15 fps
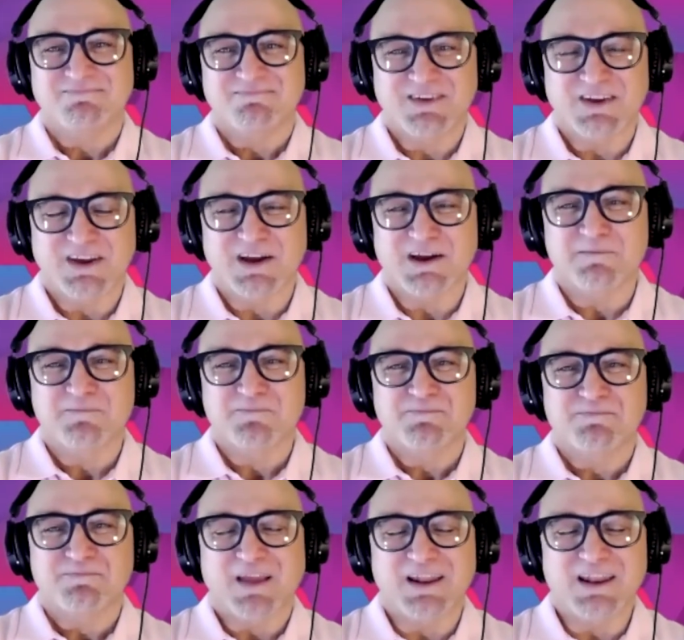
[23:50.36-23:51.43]
Yeah.
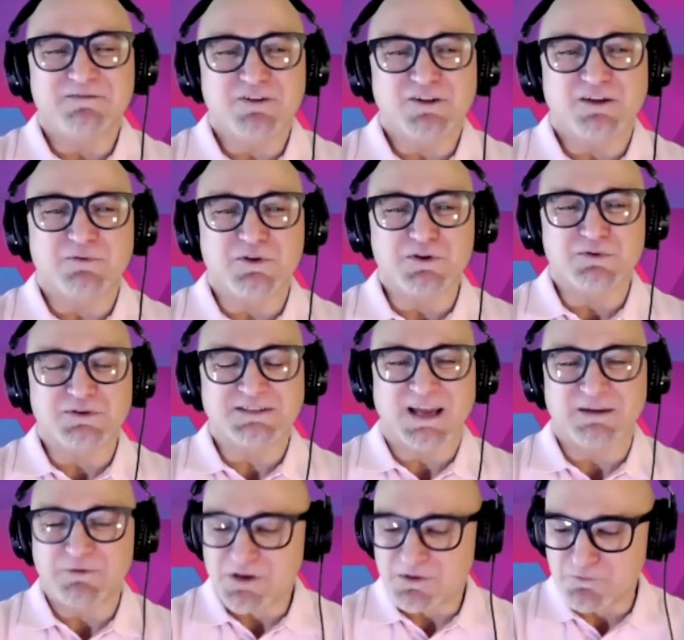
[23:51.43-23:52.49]
and even like when you were
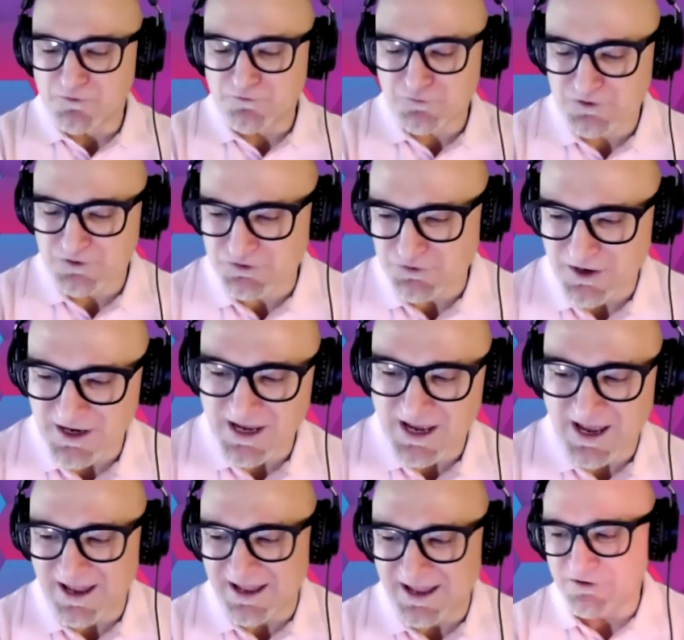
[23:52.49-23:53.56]
saying when you moved to
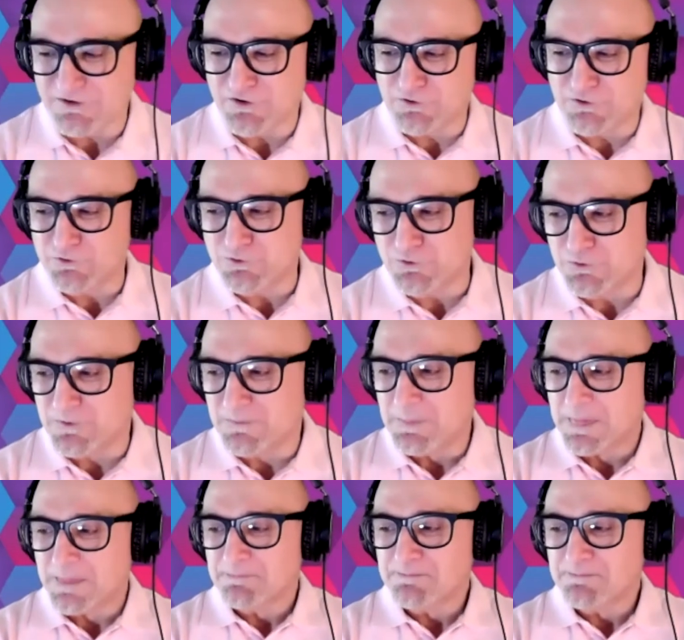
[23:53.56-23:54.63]
Australia and you,
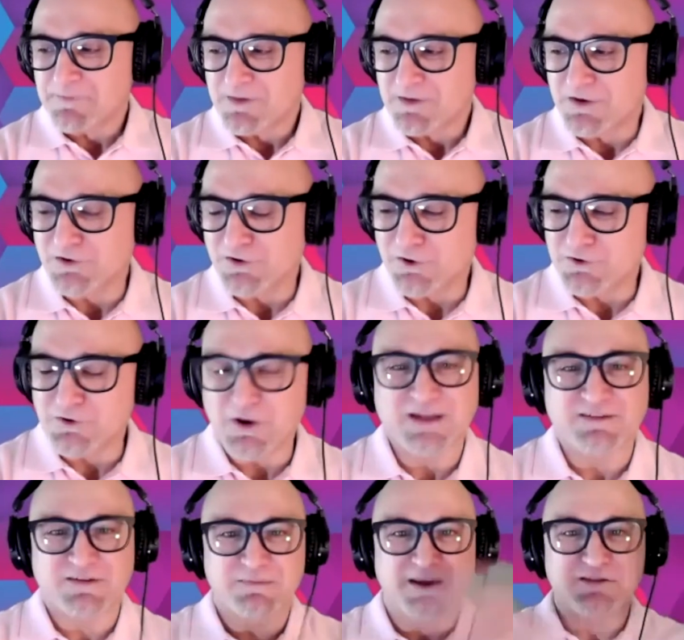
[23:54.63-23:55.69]
you know, you
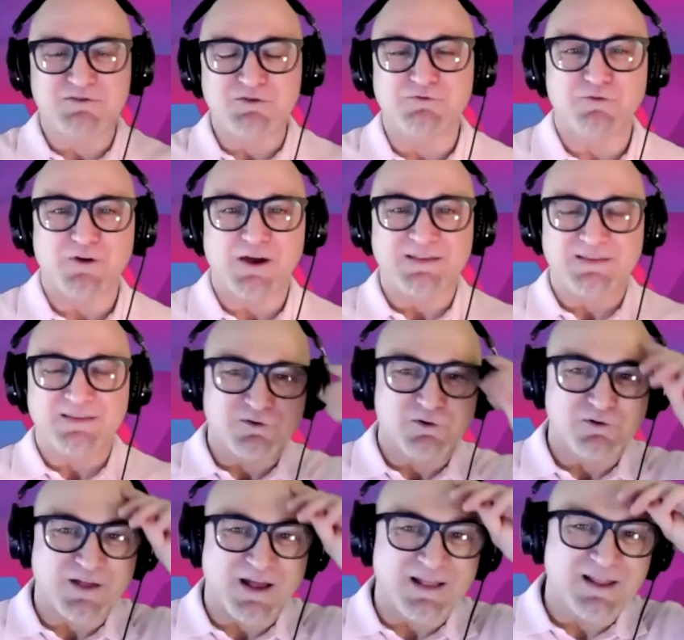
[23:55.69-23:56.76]
had to make new friends and
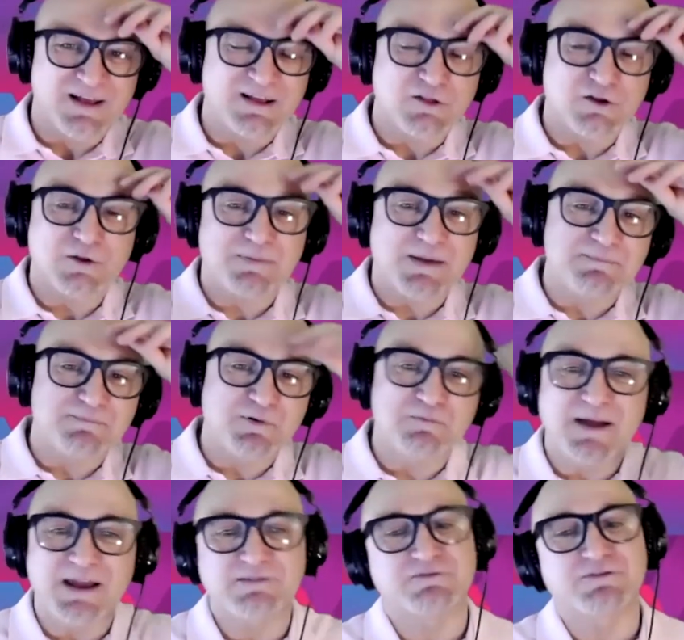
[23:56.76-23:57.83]
all that, like a lot of people
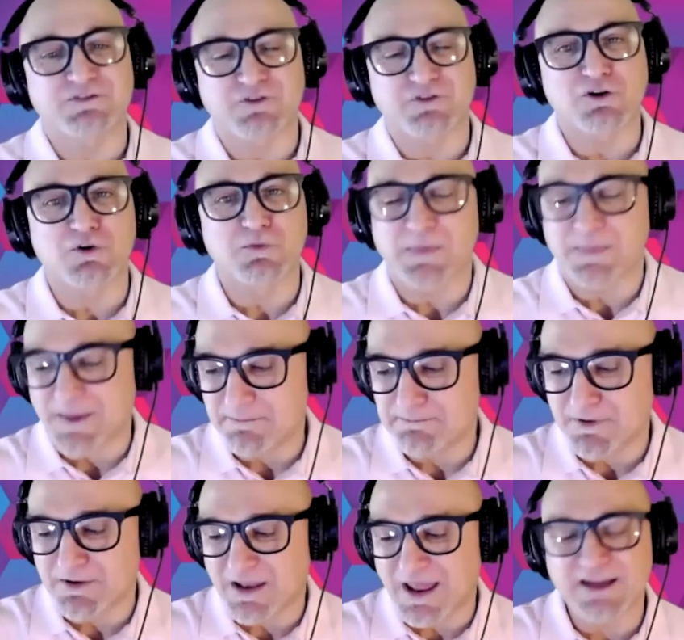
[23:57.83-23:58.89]
may struggle with that.
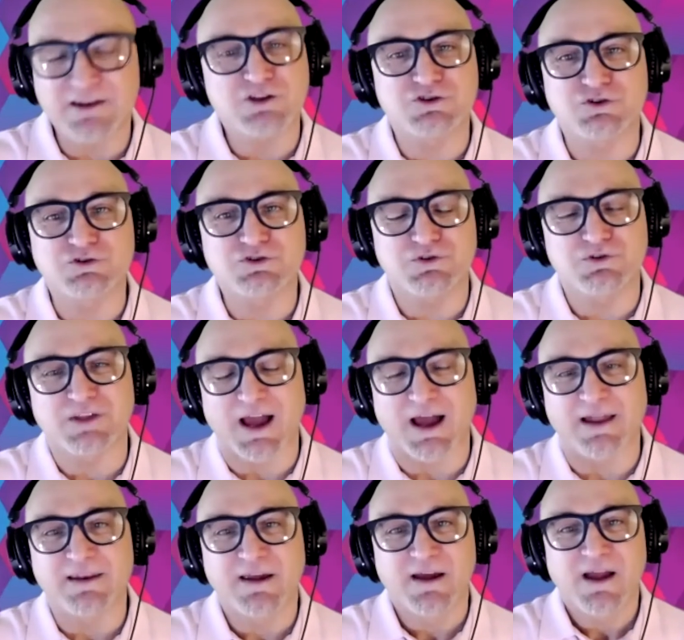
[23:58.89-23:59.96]
But how did you do
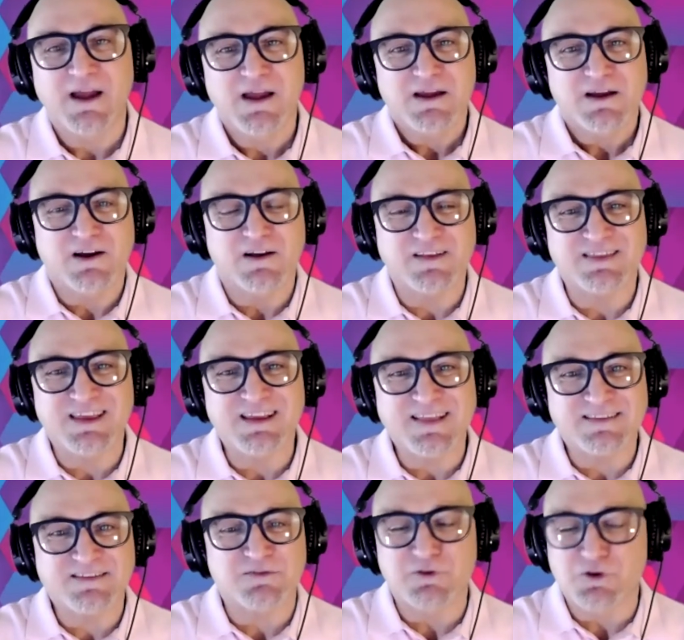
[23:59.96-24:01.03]
that? because I think
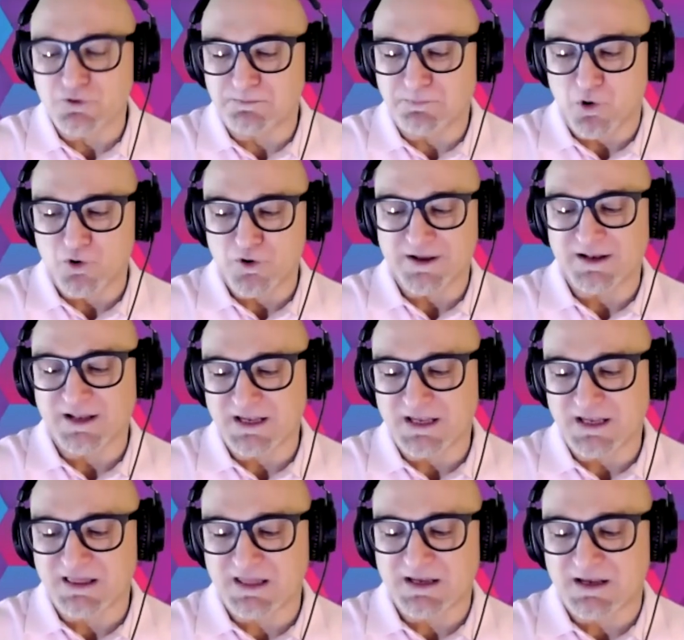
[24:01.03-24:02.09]
that's a really good point. Like
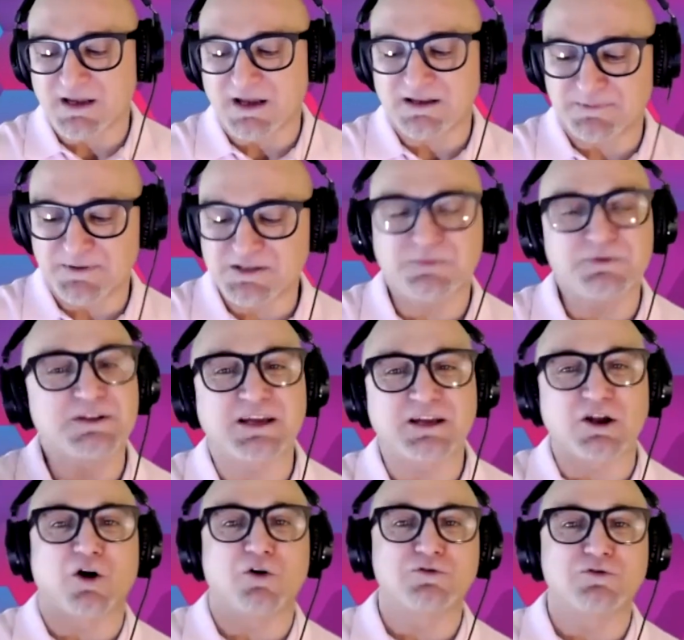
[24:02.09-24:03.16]
I think, especially when you get
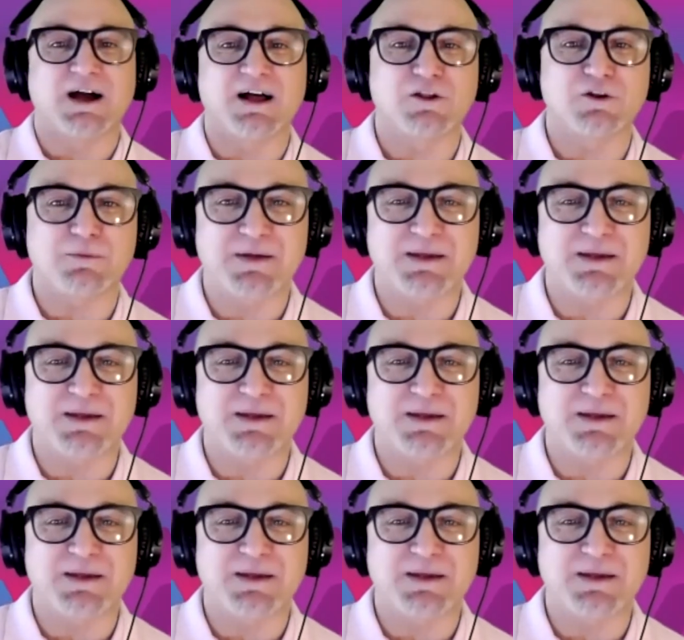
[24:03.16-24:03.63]
older, a lot of